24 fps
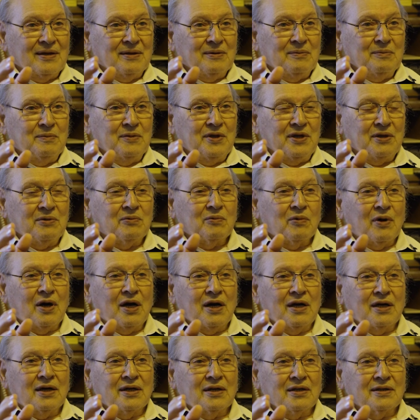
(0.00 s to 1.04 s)

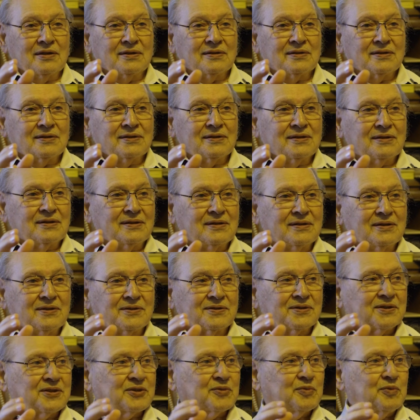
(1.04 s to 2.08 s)
Meanwhile,
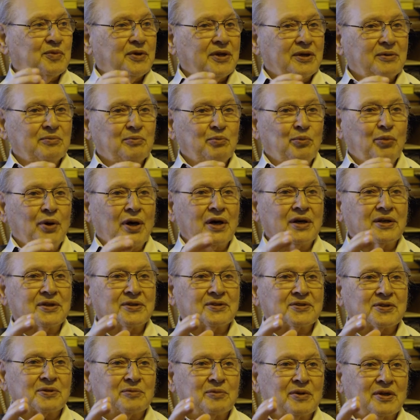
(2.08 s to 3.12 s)
there's this big
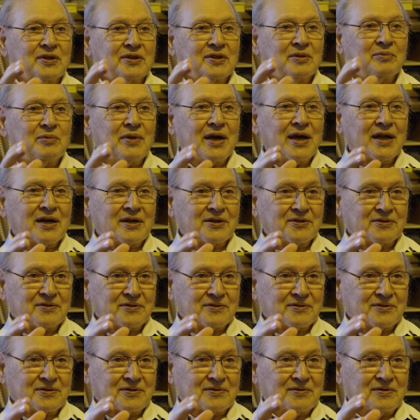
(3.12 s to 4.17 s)
buzz among the
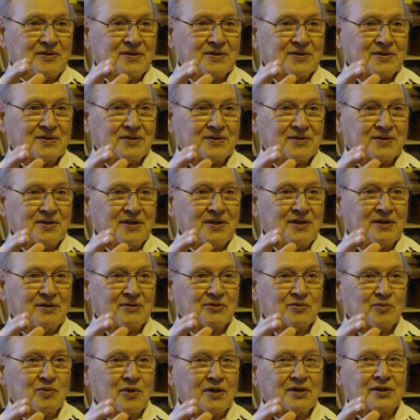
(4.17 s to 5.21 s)
managers of these casinos.
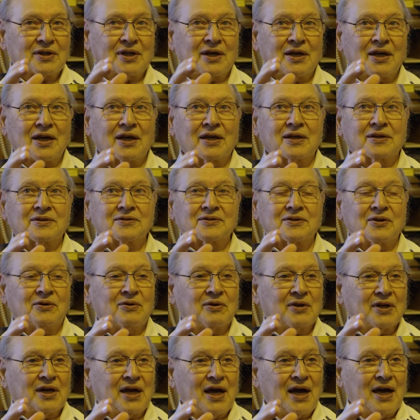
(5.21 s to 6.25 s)
What the heck is
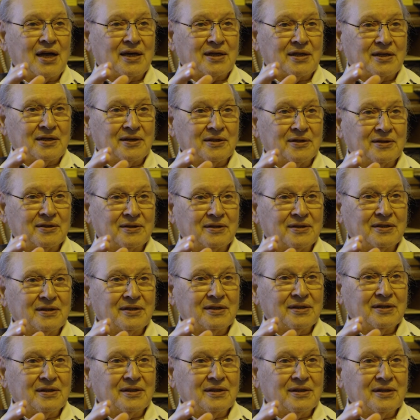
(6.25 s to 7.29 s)
going on here?
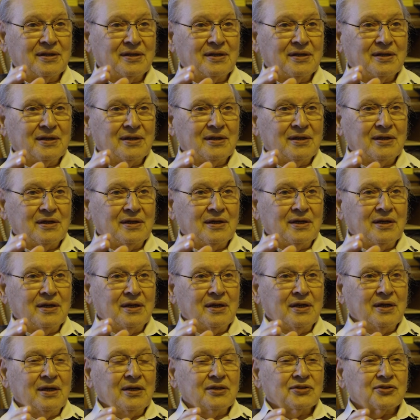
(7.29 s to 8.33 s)

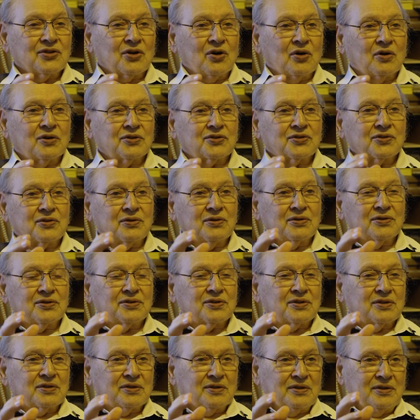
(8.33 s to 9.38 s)
So as soon
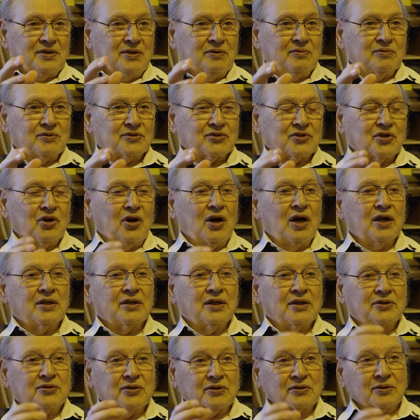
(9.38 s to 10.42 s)
as he was gone,
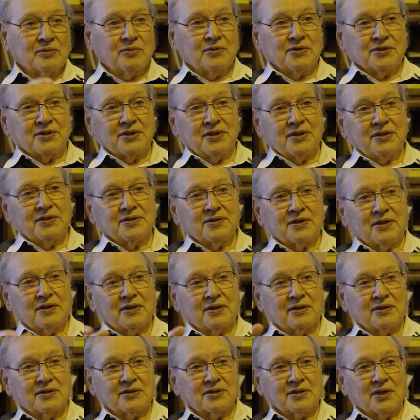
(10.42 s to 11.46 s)
they took the machines into
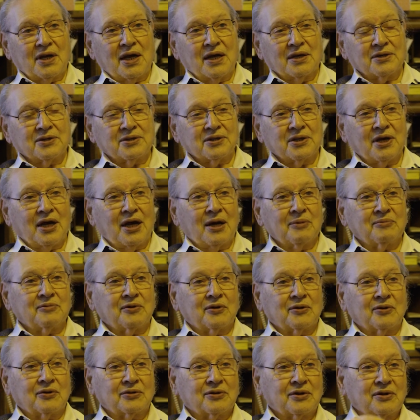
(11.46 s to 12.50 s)
the slot shop. They're
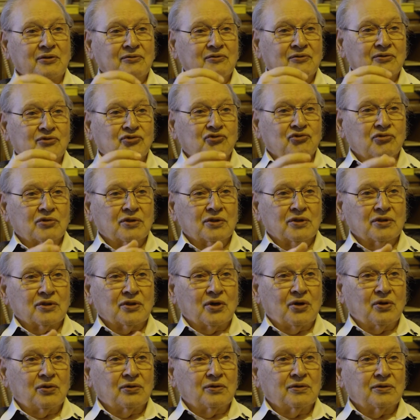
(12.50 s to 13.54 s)
looking for drilled
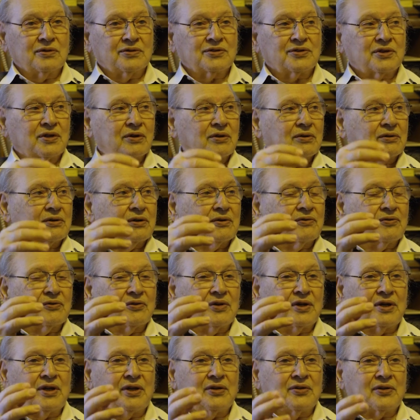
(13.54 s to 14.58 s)
holes. They're looking for
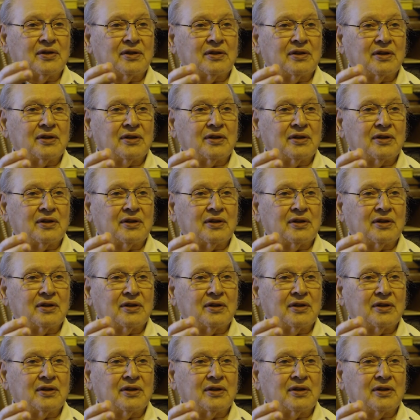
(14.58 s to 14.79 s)
anything